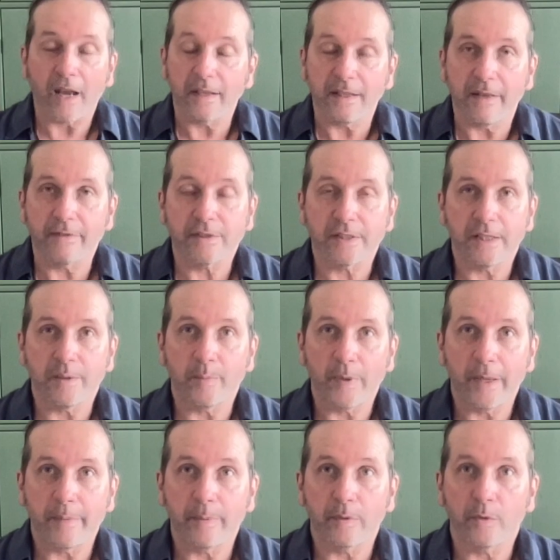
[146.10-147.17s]
never see
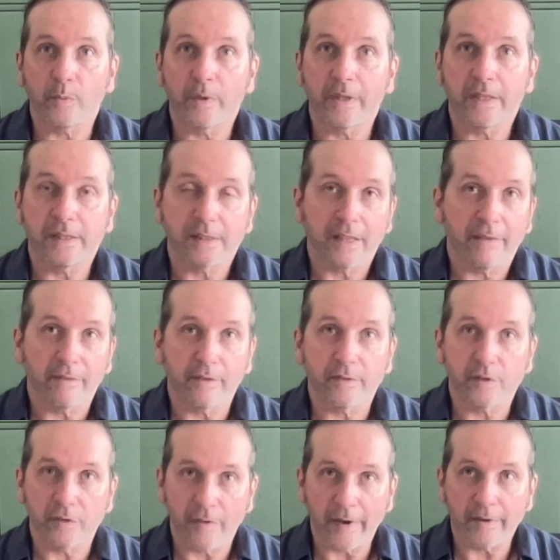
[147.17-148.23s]
people with this level of
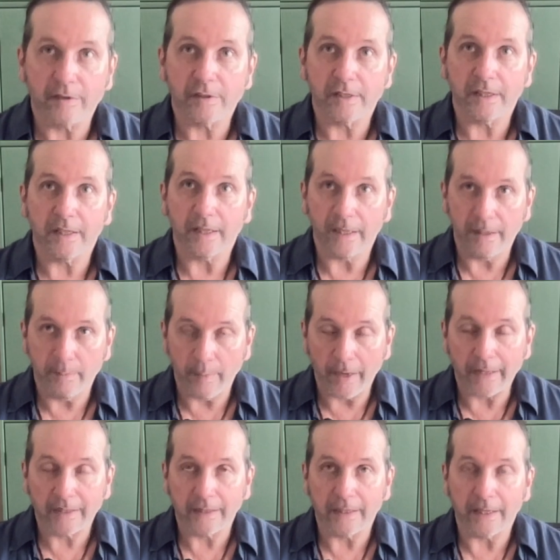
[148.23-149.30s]
severity in my
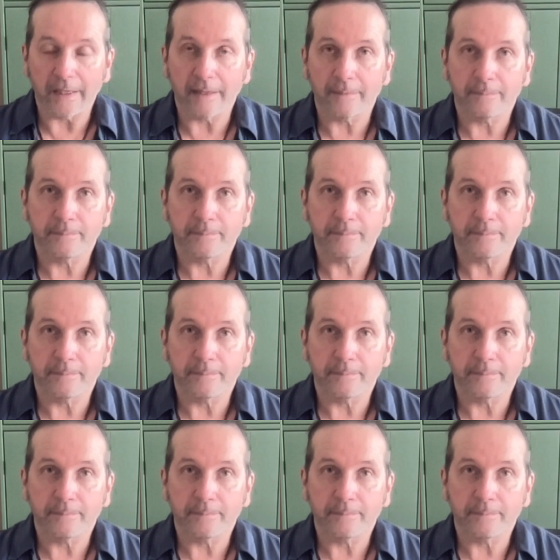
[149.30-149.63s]
clinic.